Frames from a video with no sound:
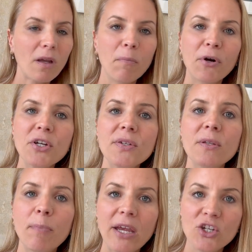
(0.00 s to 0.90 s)

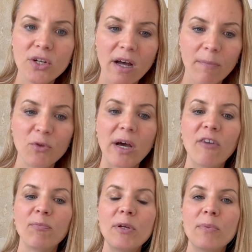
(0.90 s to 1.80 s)
participation up, you
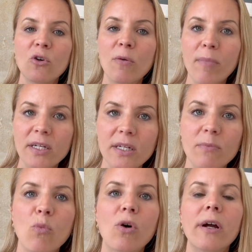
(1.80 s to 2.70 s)
have people committed
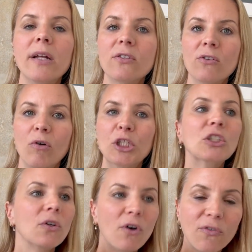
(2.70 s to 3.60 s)
more and so on.
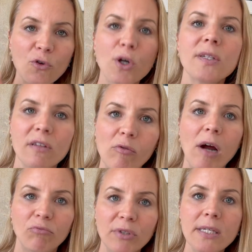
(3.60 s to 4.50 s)
So of course there
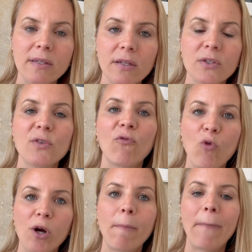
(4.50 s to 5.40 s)
are reasons
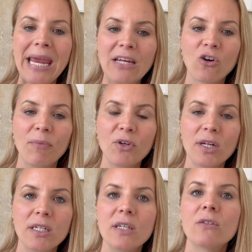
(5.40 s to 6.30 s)
for paid
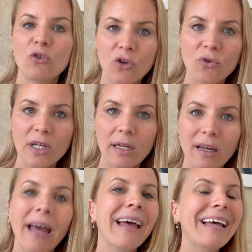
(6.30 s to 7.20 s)
communities, totally.
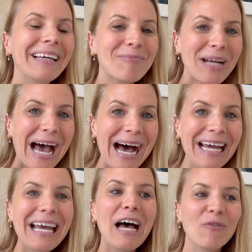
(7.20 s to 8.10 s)
But I
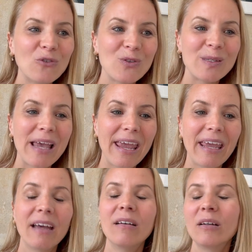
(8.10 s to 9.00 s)
have to
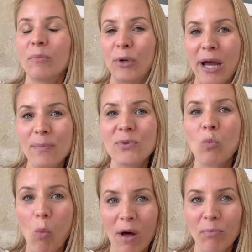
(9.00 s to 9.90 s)
say, perhaps
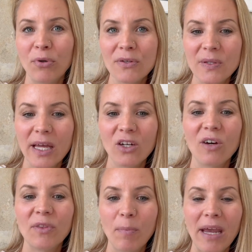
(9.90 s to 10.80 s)
1%
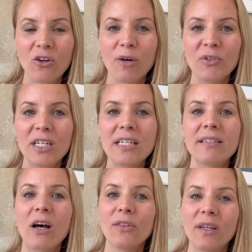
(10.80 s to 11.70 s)
of the paid communities
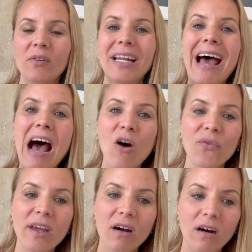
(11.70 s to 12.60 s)
out there and how they